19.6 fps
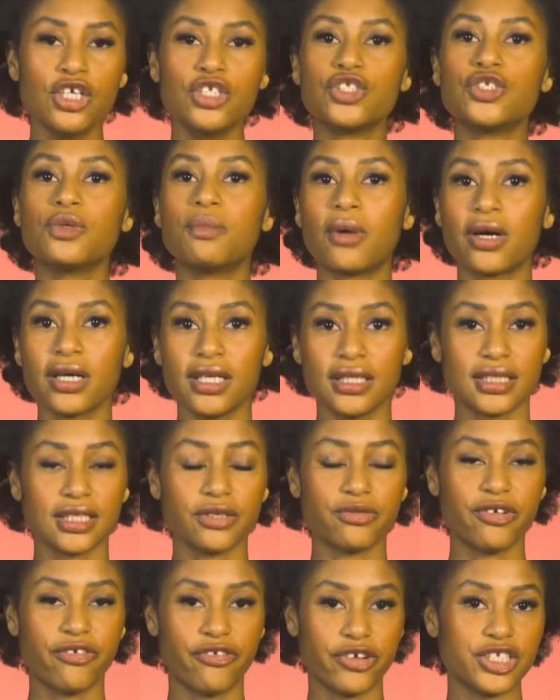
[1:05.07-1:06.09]
to monitor
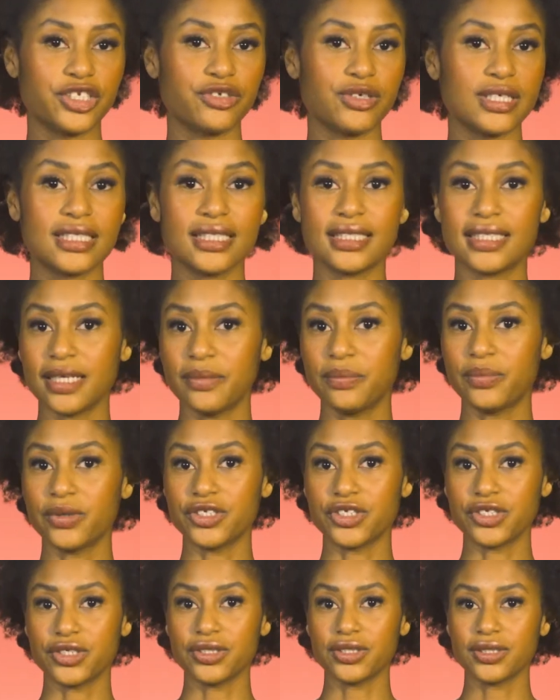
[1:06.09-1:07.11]
refrigerator
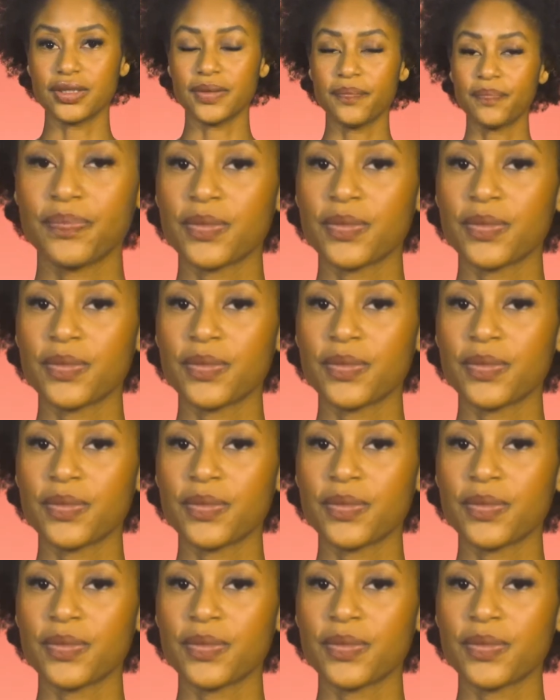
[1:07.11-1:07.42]
temperatures,